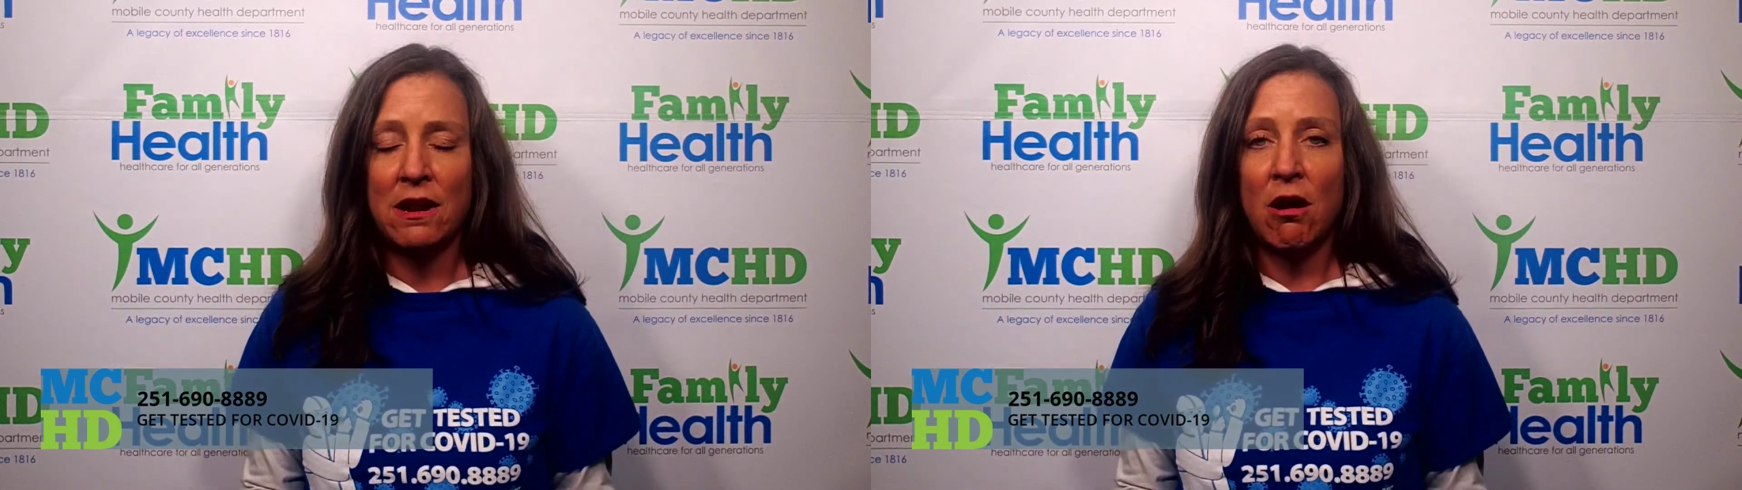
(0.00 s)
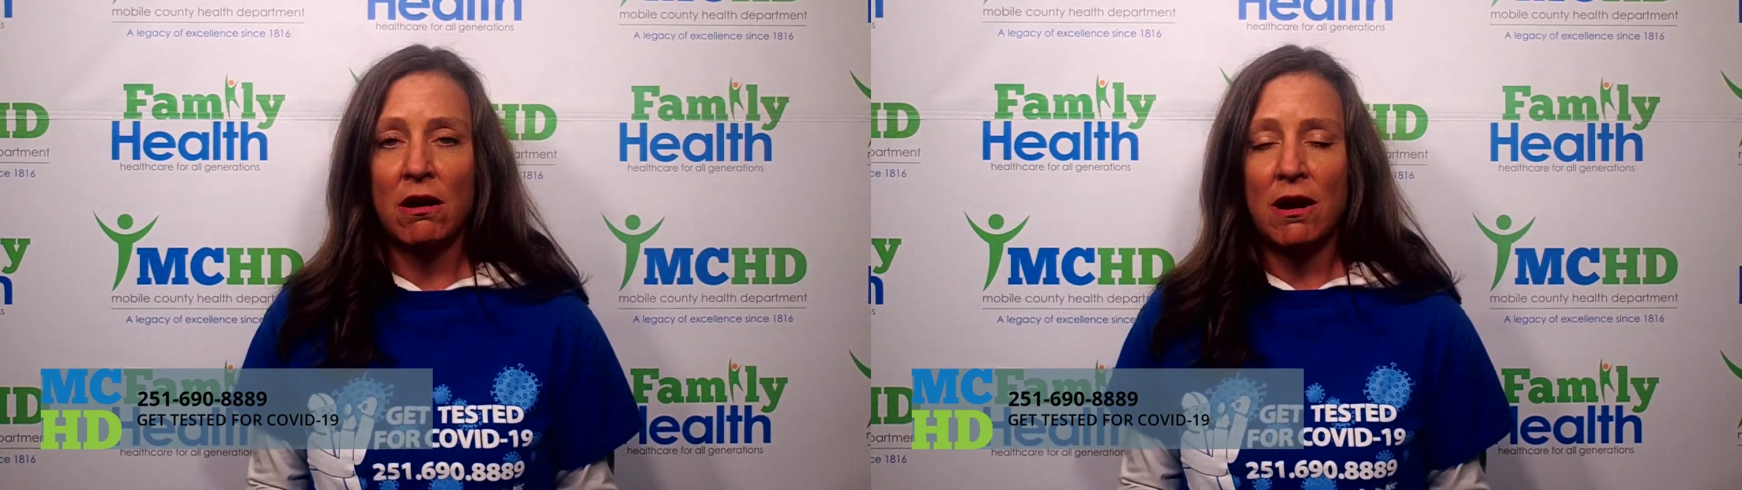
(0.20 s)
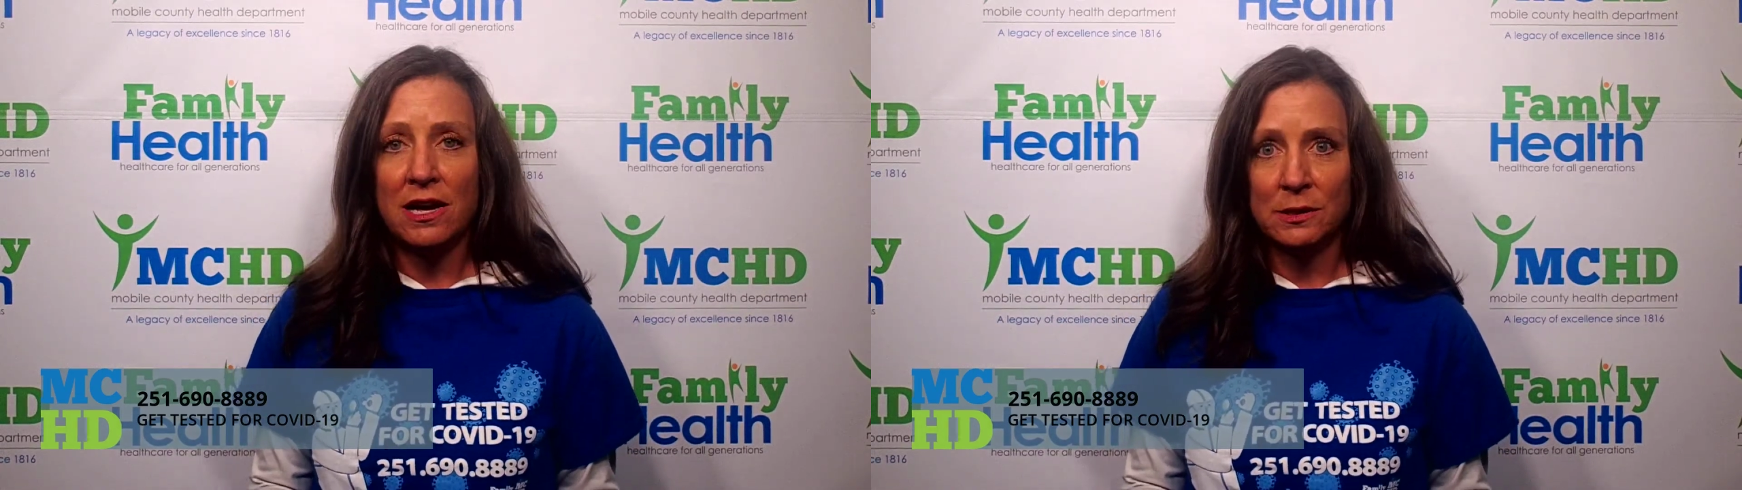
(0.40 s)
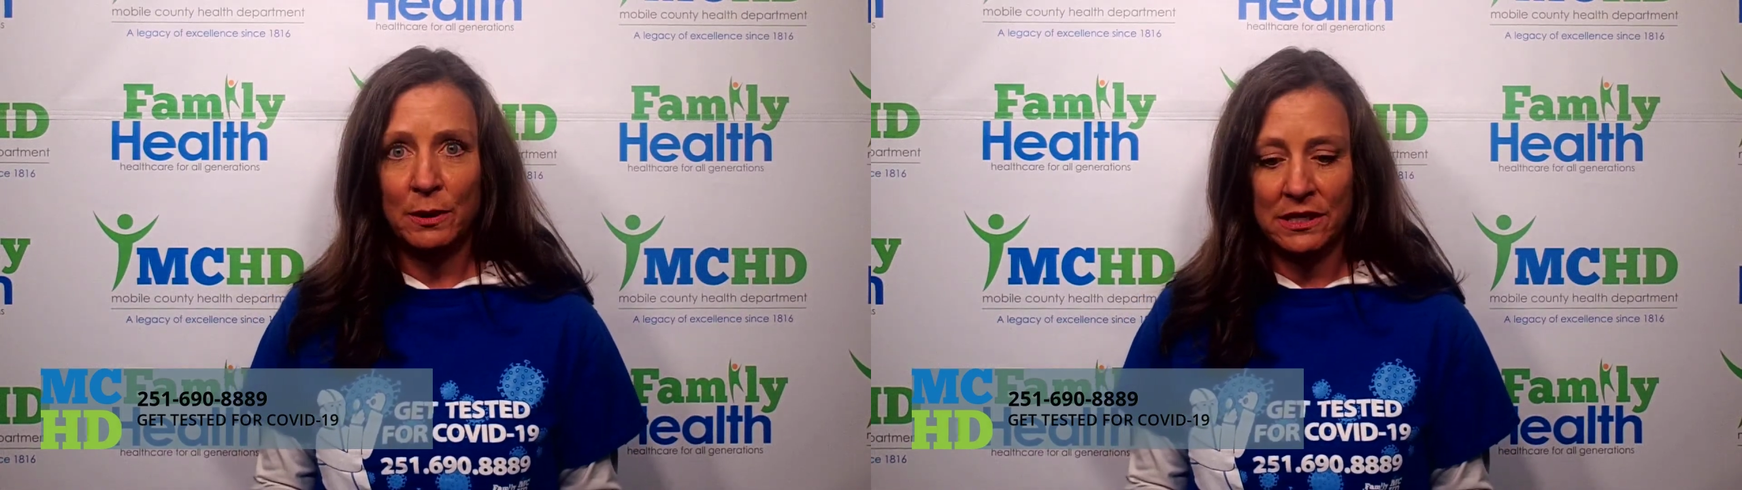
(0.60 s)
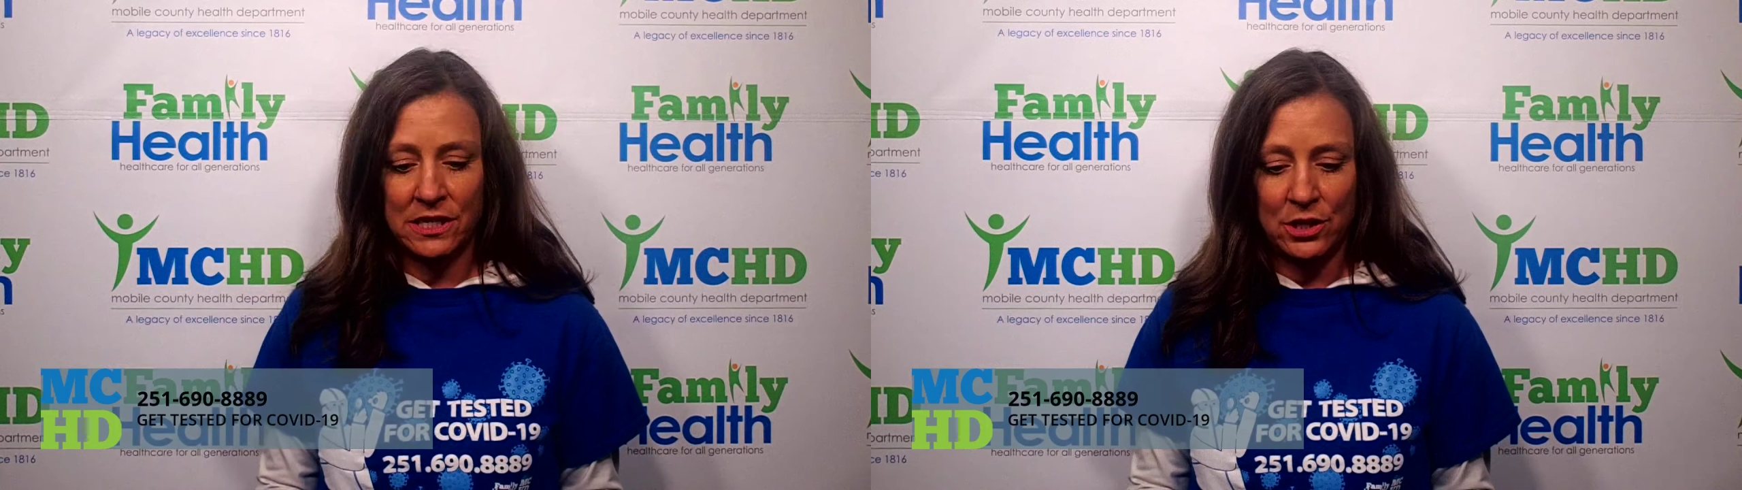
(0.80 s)
our
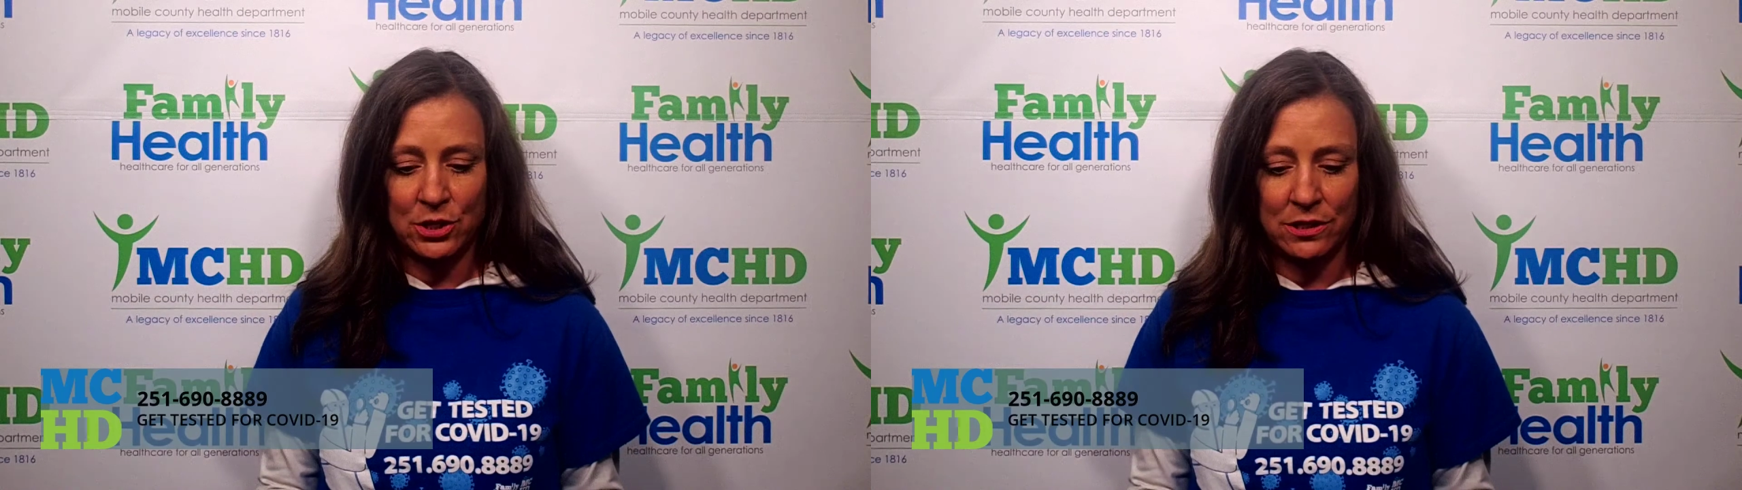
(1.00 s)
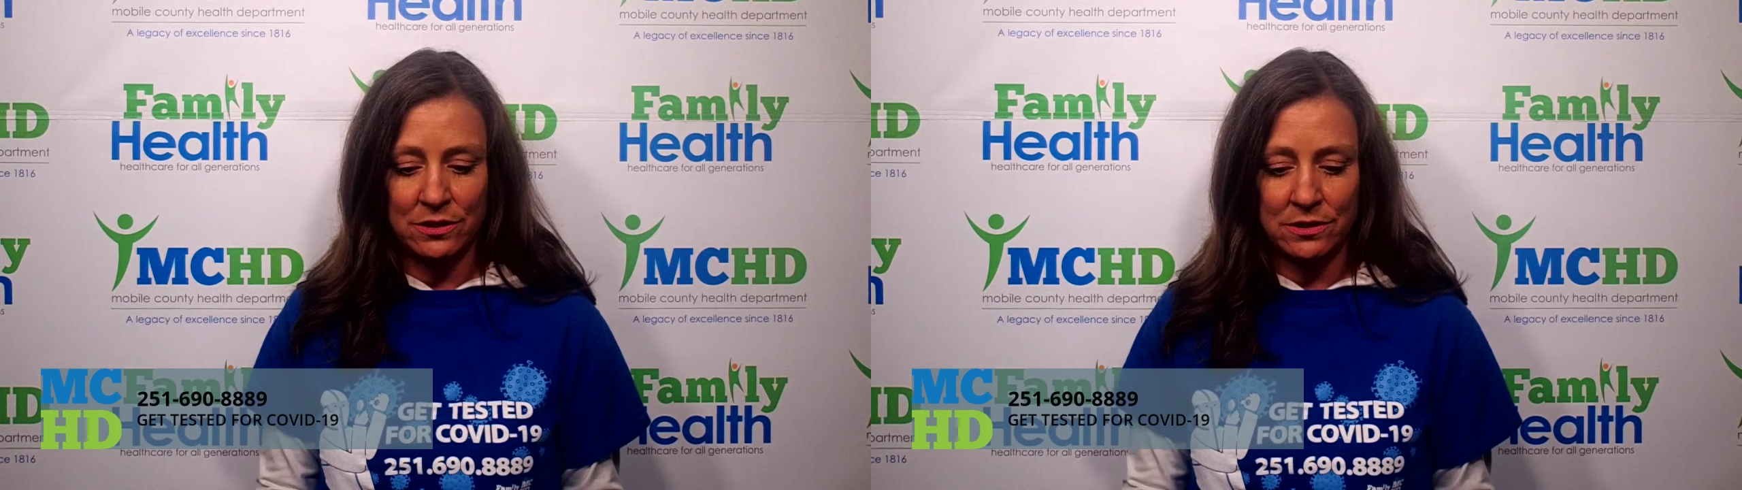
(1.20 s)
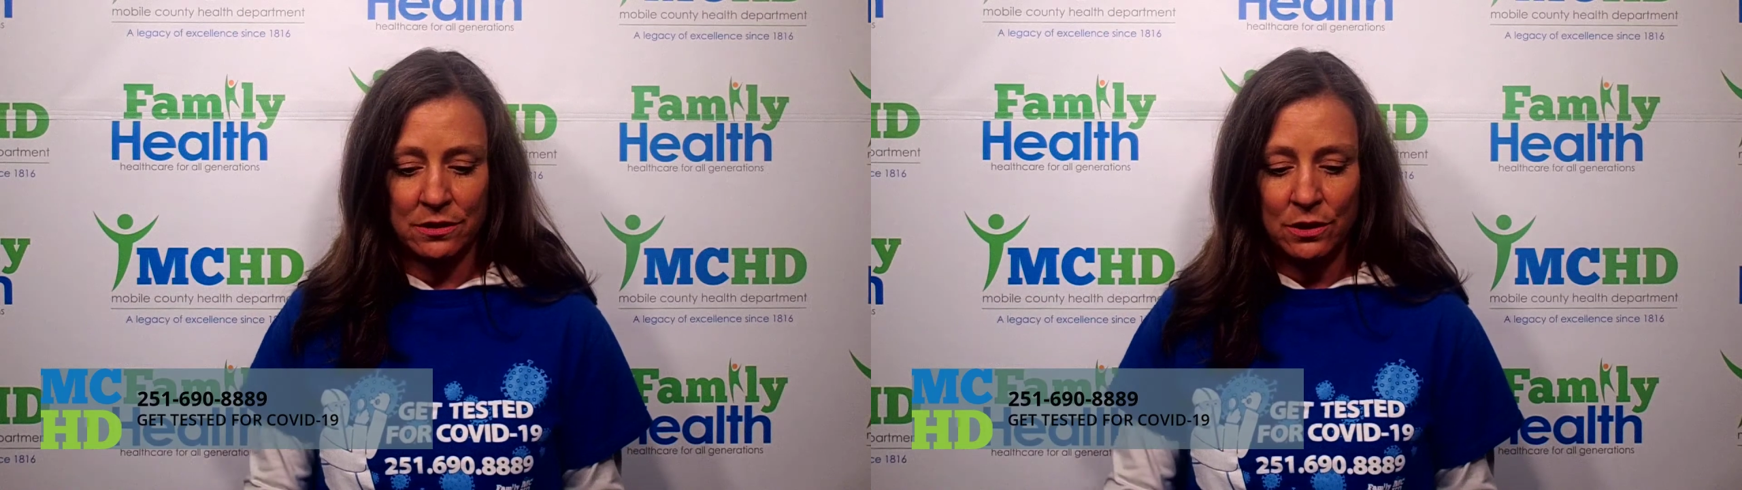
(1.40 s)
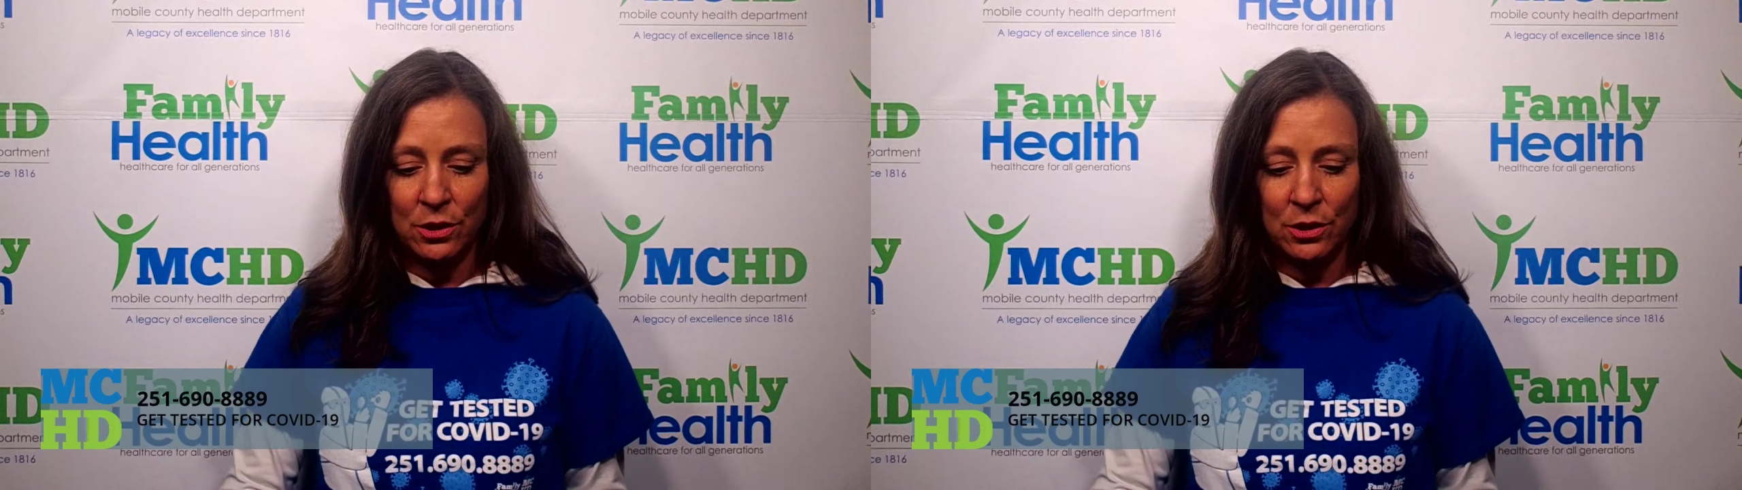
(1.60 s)
hospitalizations,